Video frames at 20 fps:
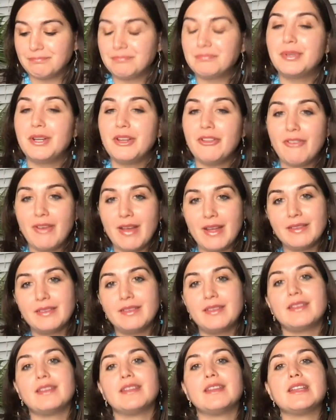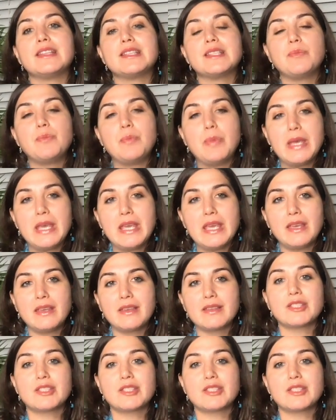prevent it being